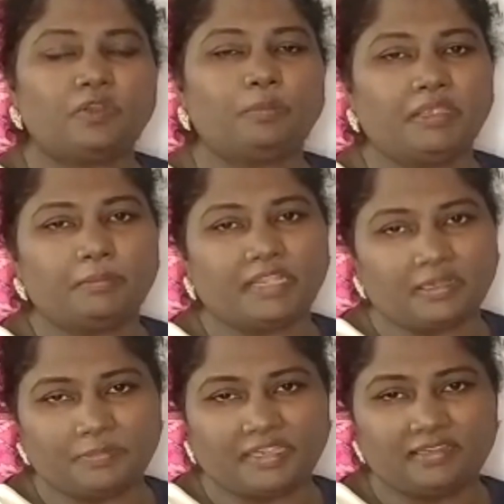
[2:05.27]
you will be
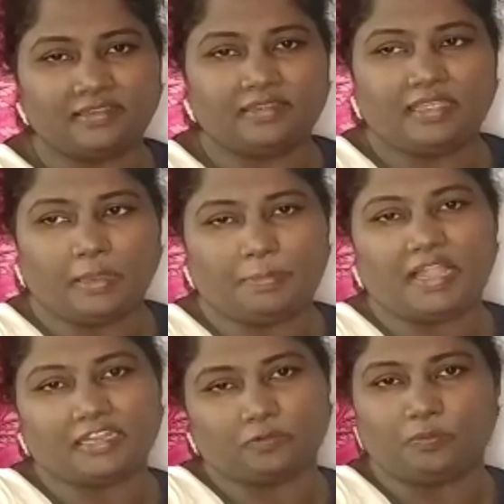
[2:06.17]
becoming a
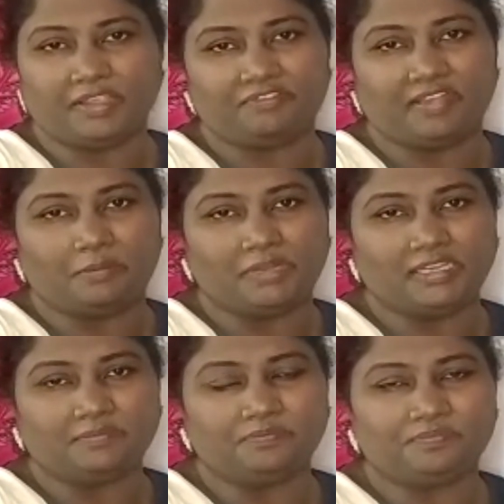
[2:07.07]
part of my family.